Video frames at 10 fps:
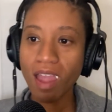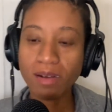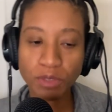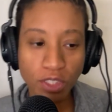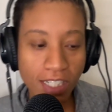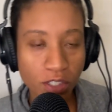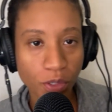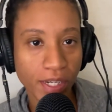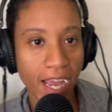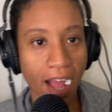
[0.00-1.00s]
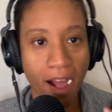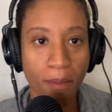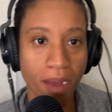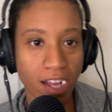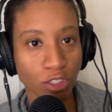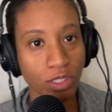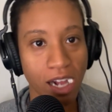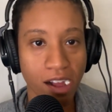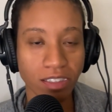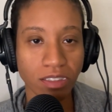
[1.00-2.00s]
I'm trying to create a
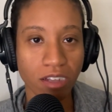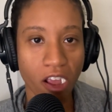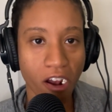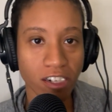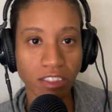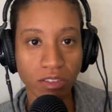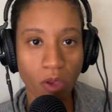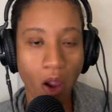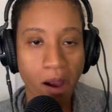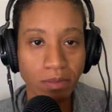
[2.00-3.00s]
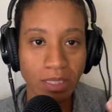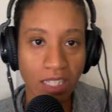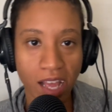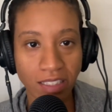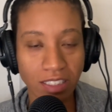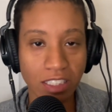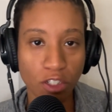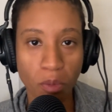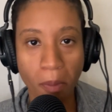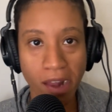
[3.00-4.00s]
background, you know, make things look a
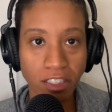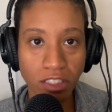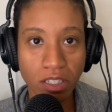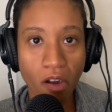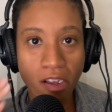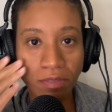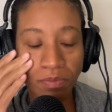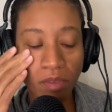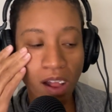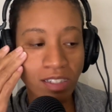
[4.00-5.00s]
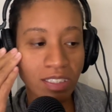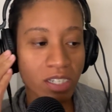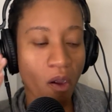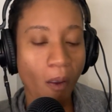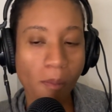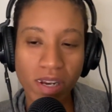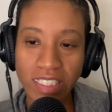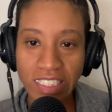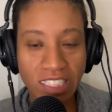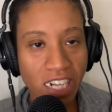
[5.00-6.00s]
little better. But I
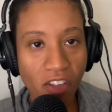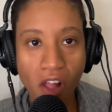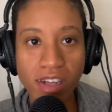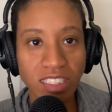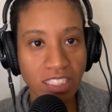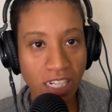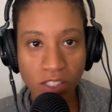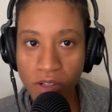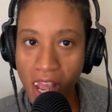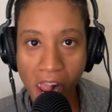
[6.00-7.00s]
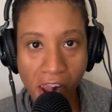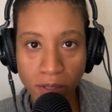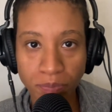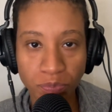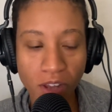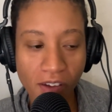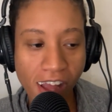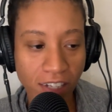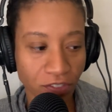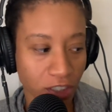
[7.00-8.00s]
gotta check all the settings on that camera, the
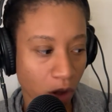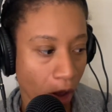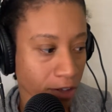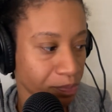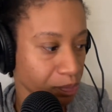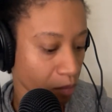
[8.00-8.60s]
iPhone.